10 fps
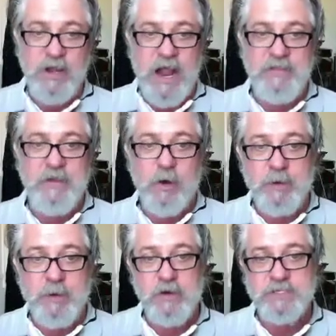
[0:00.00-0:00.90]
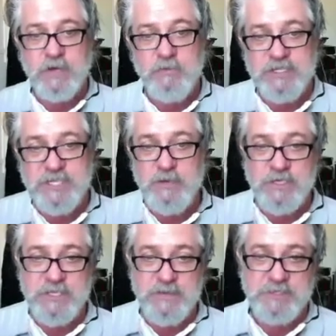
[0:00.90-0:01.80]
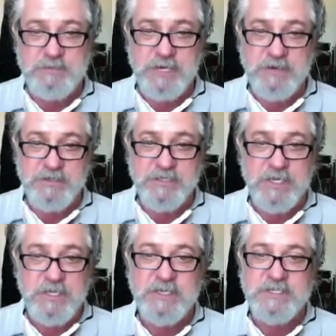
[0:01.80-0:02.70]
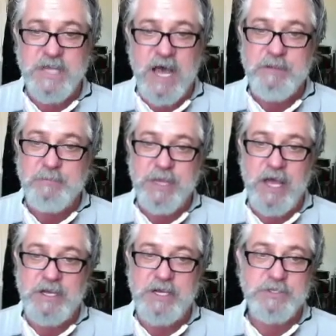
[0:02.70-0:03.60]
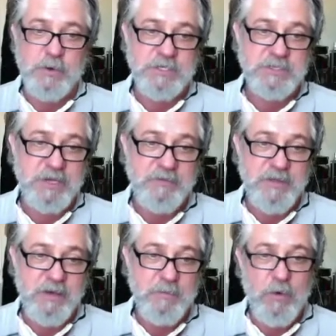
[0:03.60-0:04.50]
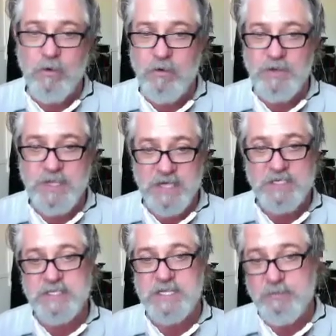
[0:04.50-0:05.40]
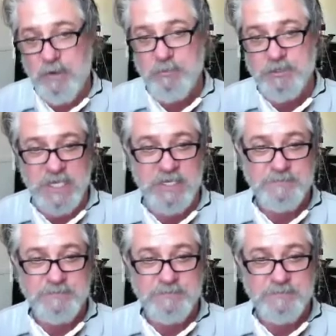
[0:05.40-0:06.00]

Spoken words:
and their appearance on Rescue SF Speakers does not imply an endorsement of them or the entity they represent.